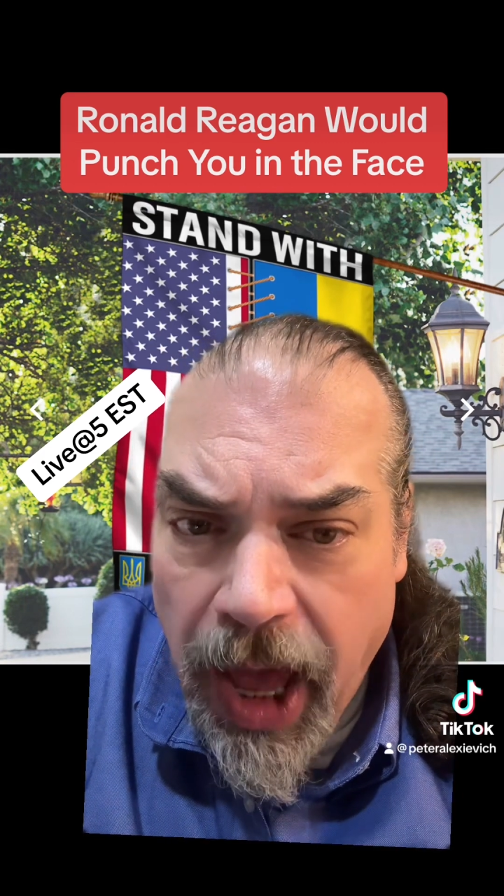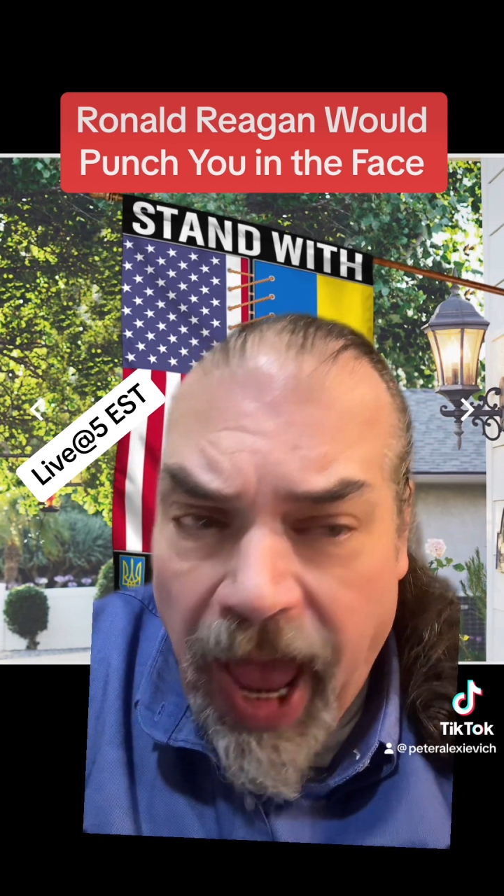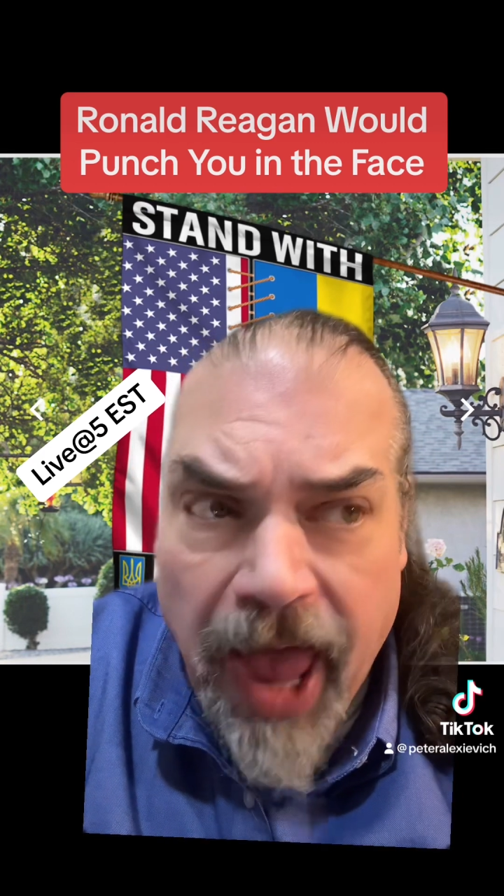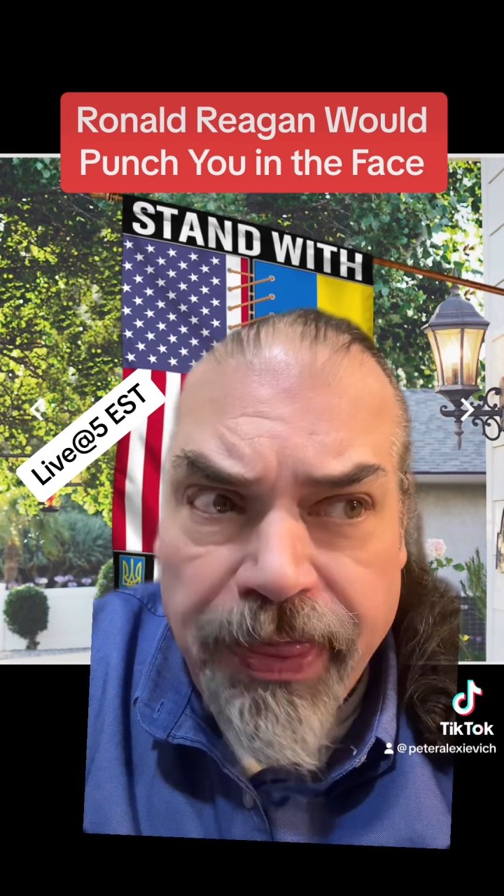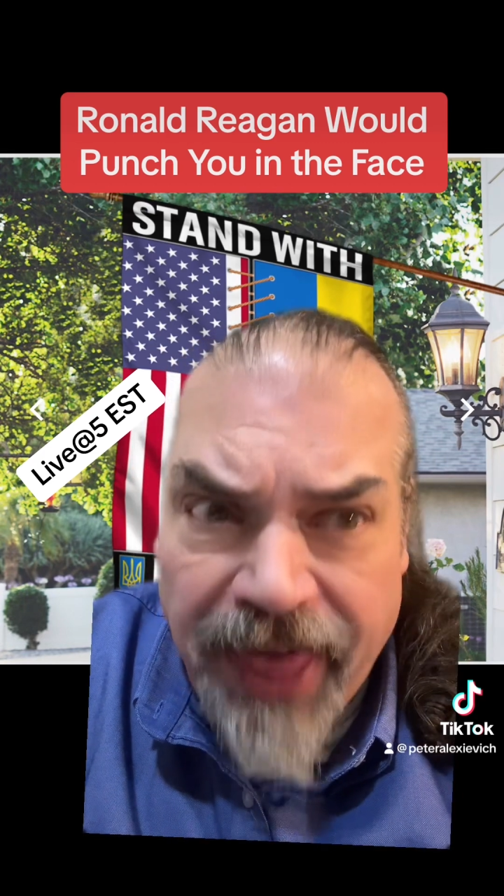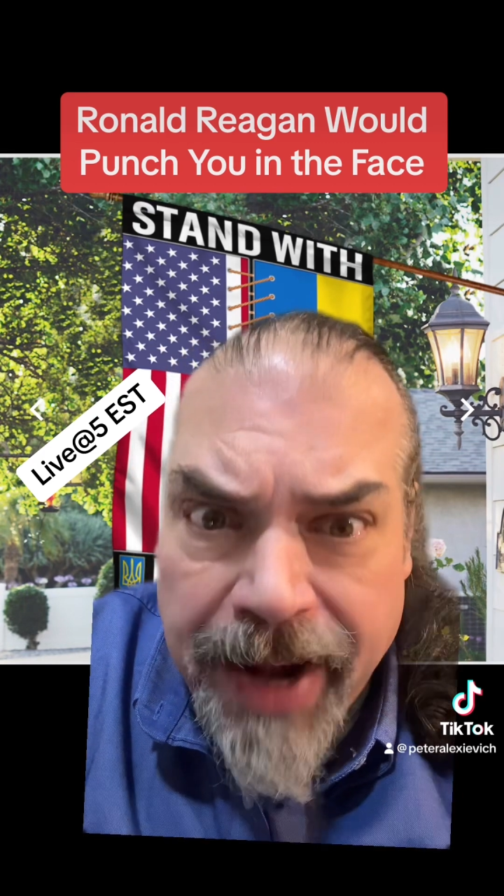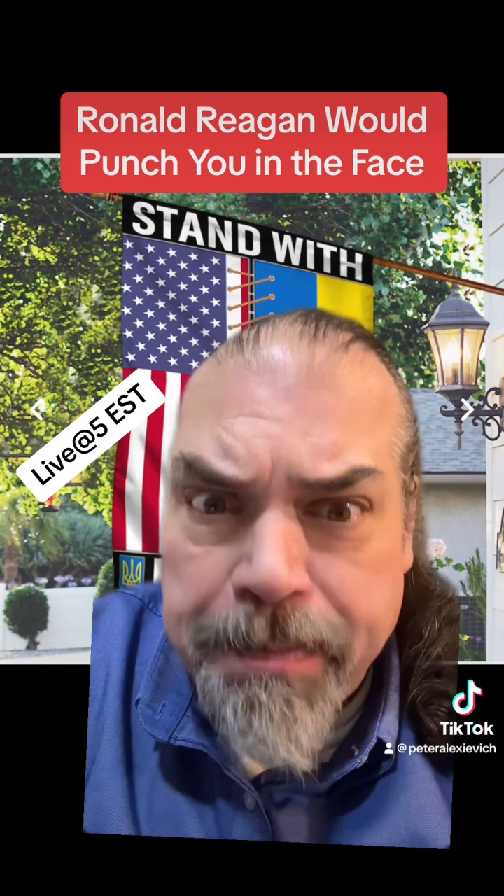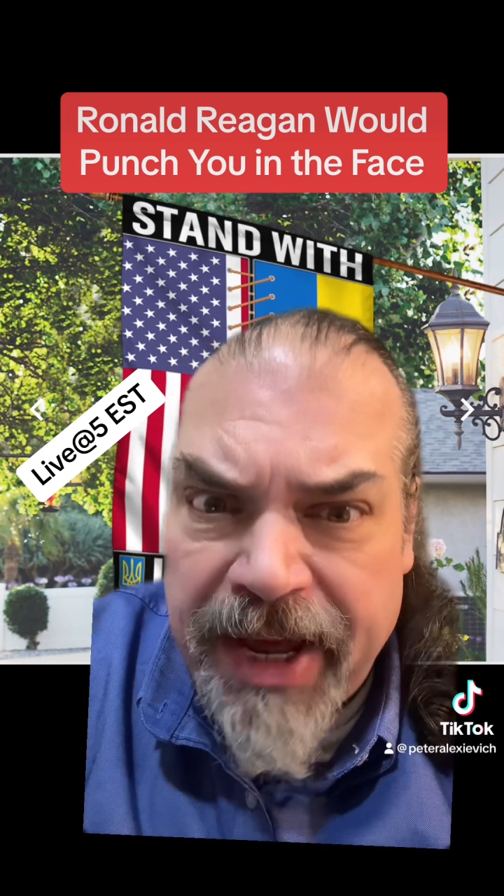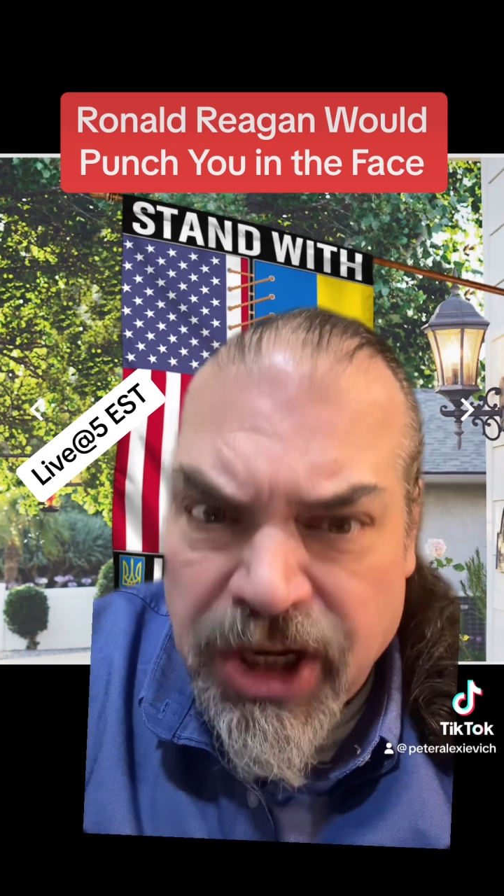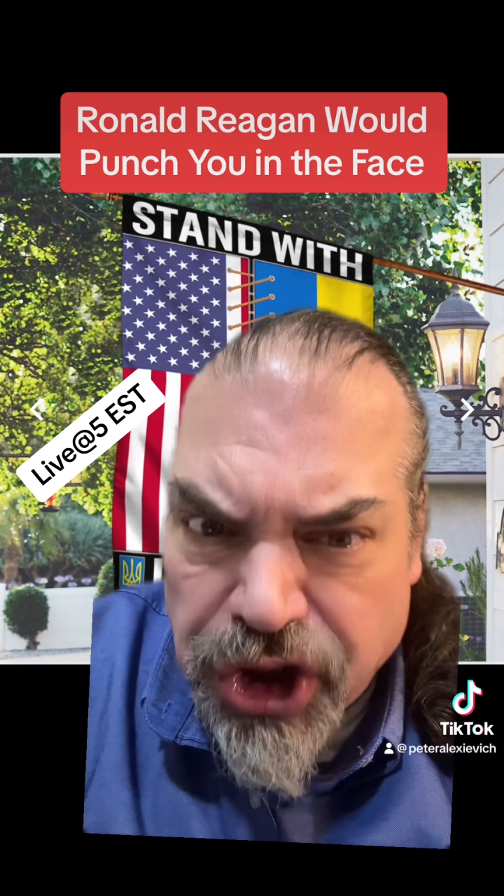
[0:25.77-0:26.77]
and then
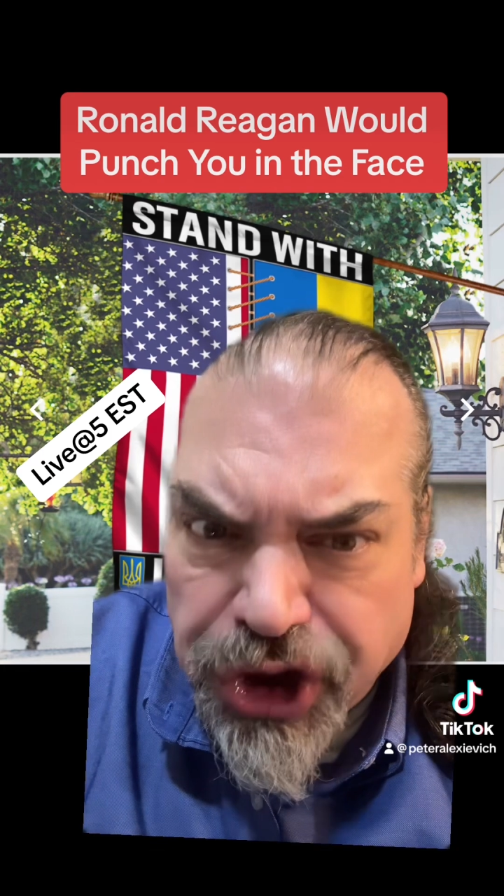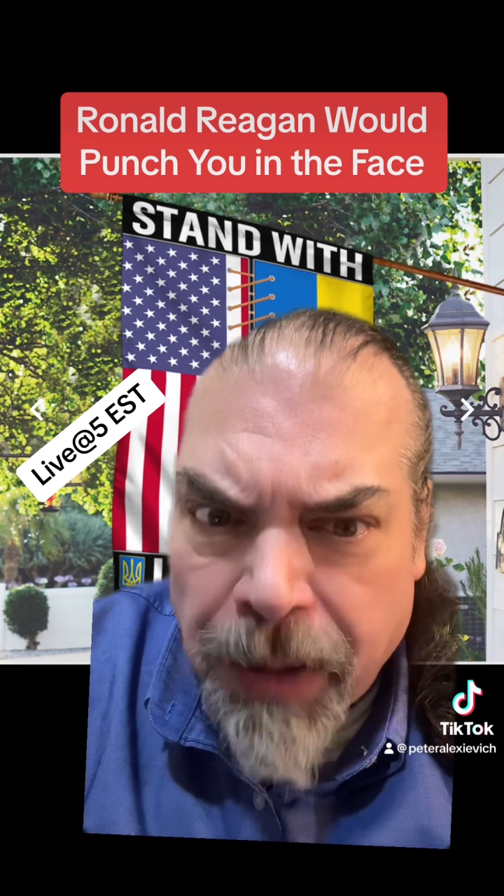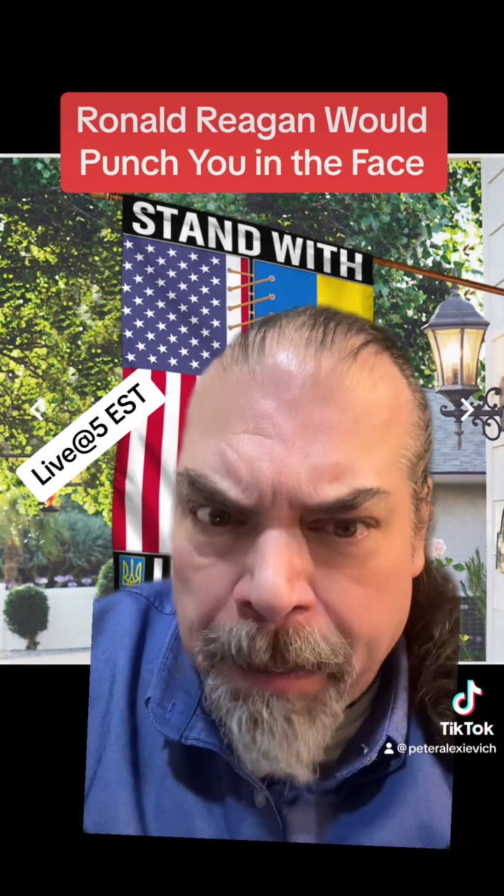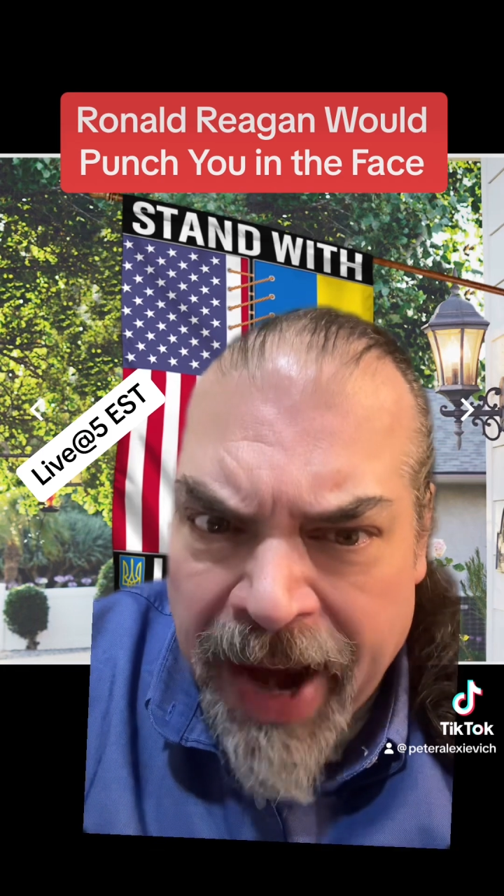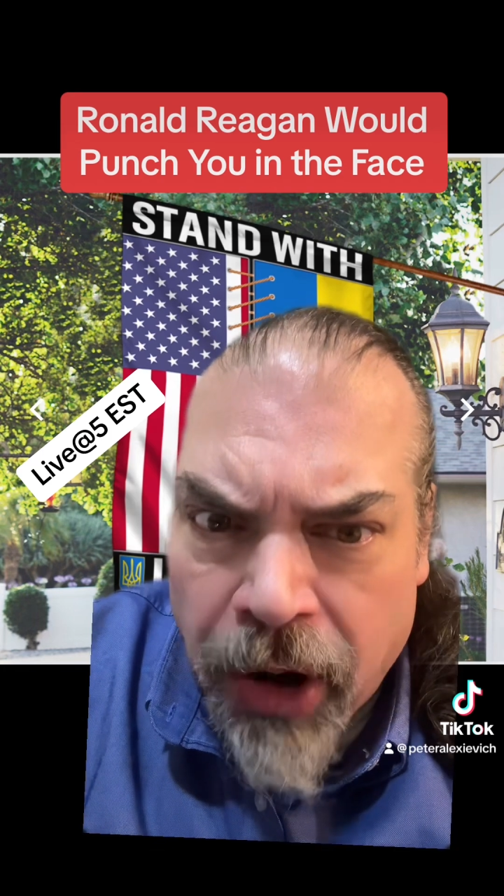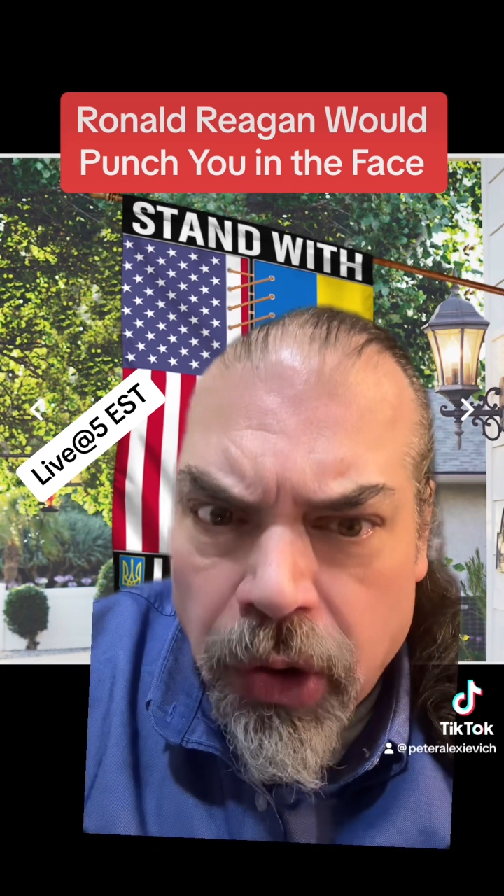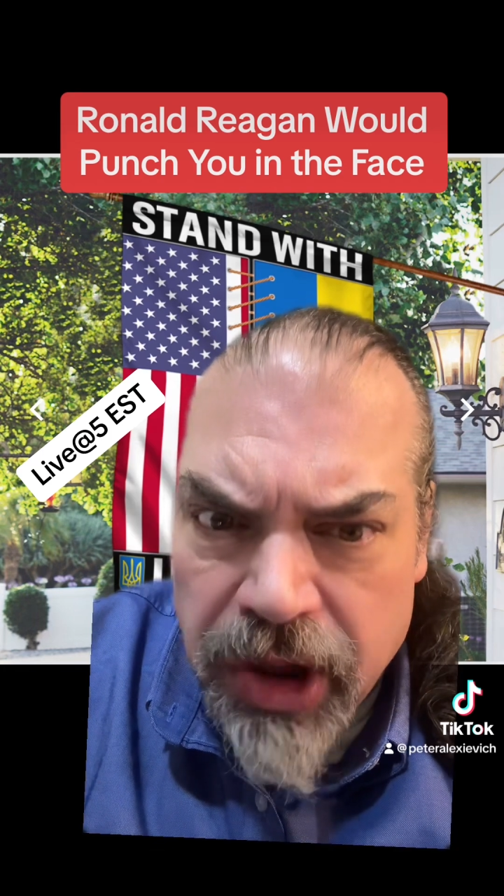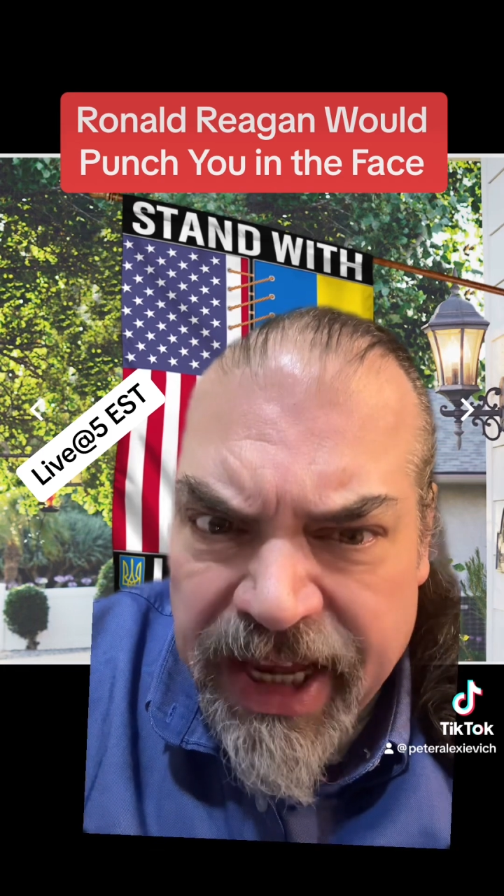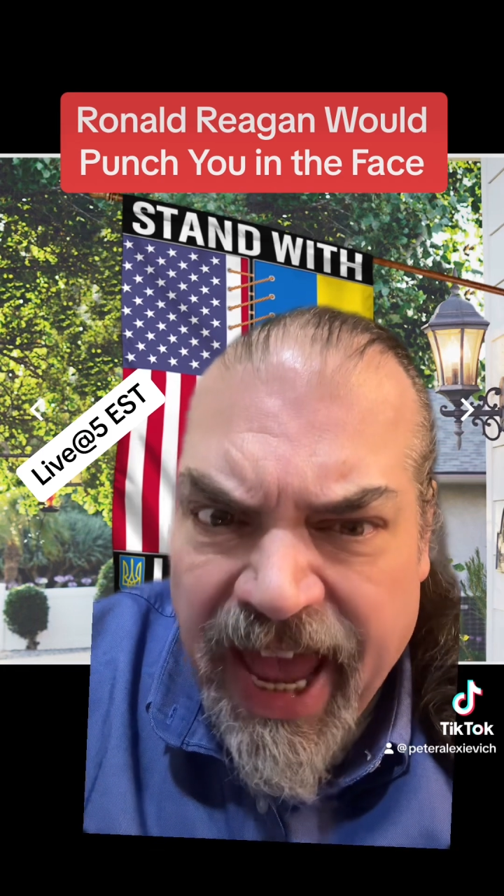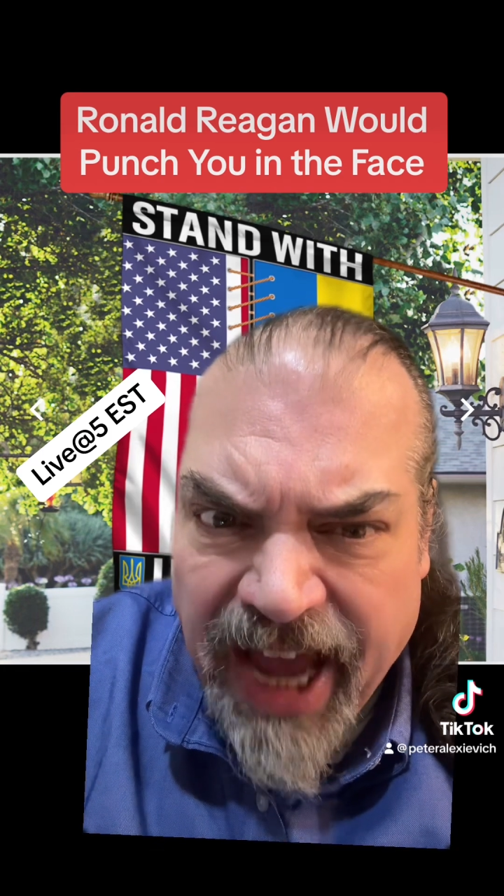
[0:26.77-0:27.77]
being summarily